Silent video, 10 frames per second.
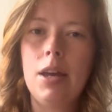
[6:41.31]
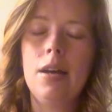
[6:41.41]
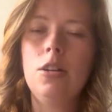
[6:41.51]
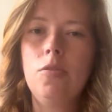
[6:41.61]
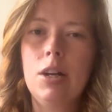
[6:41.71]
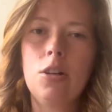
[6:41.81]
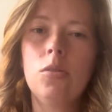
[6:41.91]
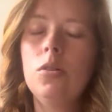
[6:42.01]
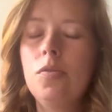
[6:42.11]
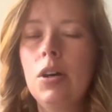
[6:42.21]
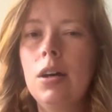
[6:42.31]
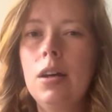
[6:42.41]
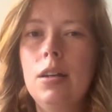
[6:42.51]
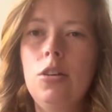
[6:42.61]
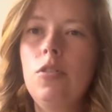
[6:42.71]
and you've got your loofah,
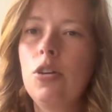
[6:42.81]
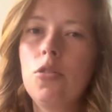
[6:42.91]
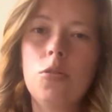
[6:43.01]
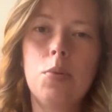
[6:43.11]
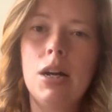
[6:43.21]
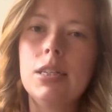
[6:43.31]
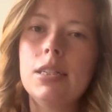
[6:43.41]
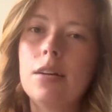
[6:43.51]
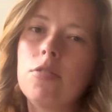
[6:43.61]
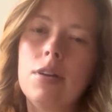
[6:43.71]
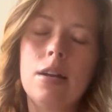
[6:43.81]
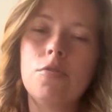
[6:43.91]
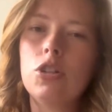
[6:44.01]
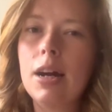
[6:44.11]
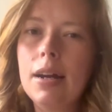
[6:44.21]
and you go through the process after that
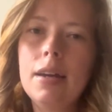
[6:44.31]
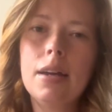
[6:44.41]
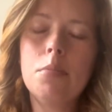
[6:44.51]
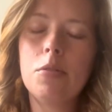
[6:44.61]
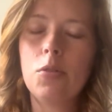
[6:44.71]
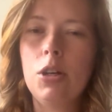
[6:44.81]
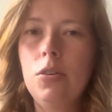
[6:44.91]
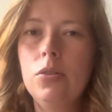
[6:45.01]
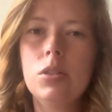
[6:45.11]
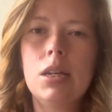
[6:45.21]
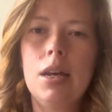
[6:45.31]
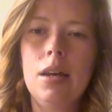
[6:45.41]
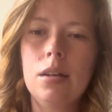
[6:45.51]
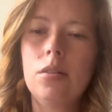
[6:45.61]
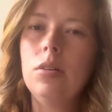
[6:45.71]
of drying it before you use it,